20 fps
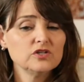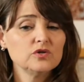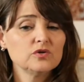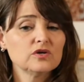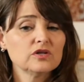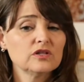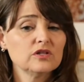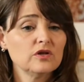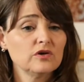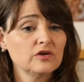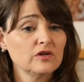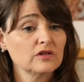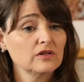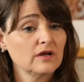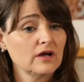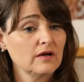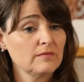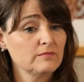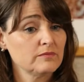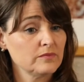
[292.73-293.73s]
You could
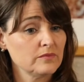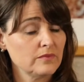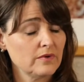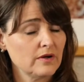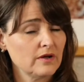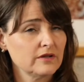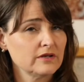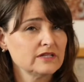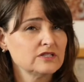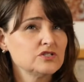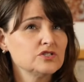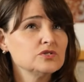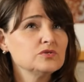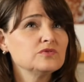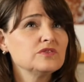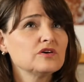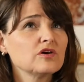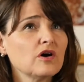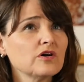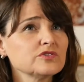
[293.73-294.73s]

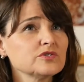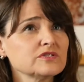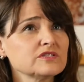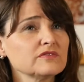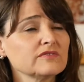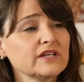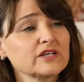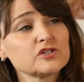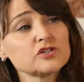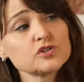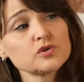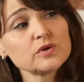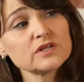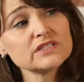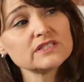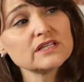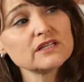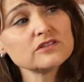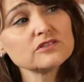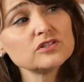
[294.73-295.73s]
there are all sorts of like
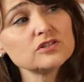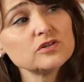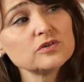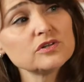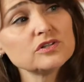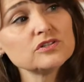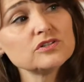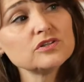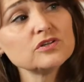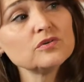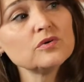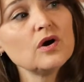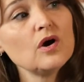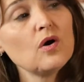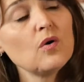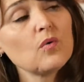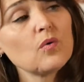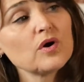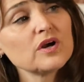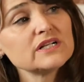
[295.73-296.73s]
short sales that you can do
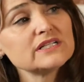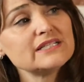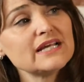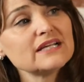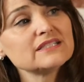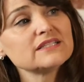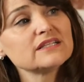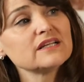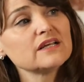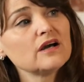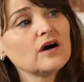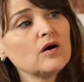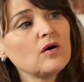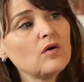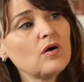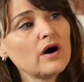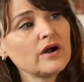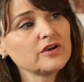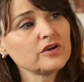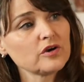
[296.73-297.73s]
where it doesn't
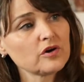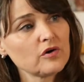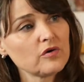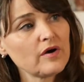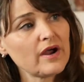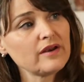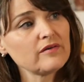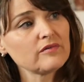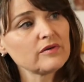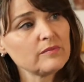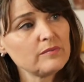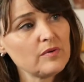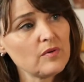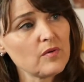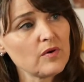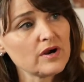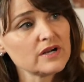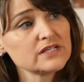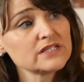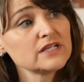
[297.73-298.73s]
go on your credit
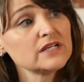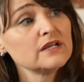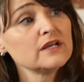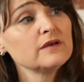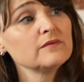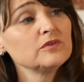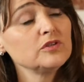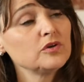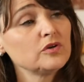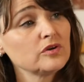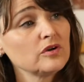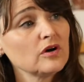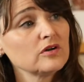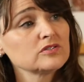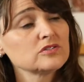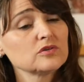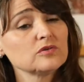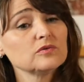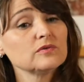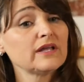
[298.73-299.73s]
report. You can
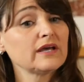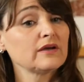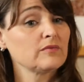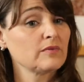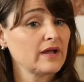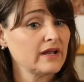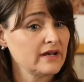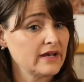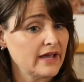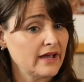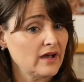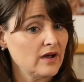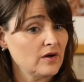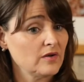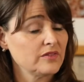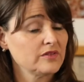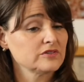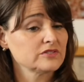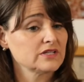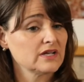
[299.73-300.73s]
also, like right
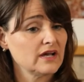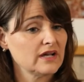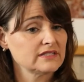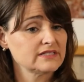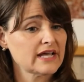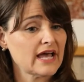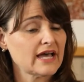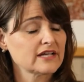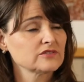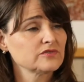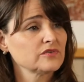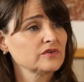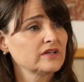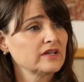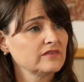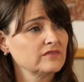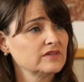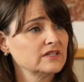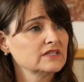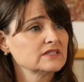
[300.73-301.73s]
now, there's a tax
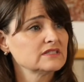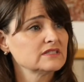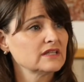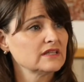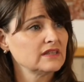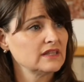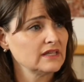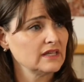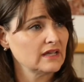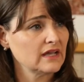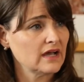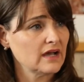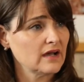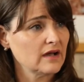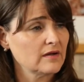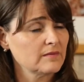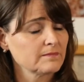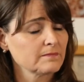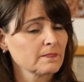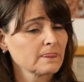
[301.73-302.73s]
forgiveness that the
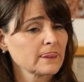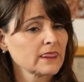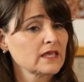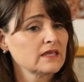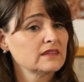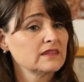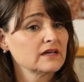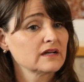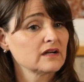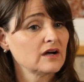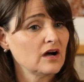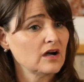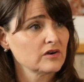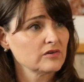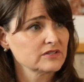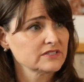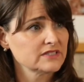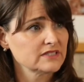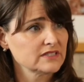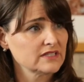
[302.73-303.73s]
the
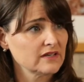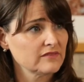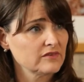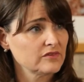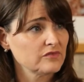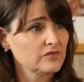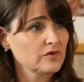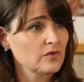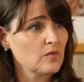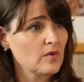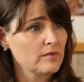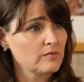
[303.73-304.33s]
Congress has given for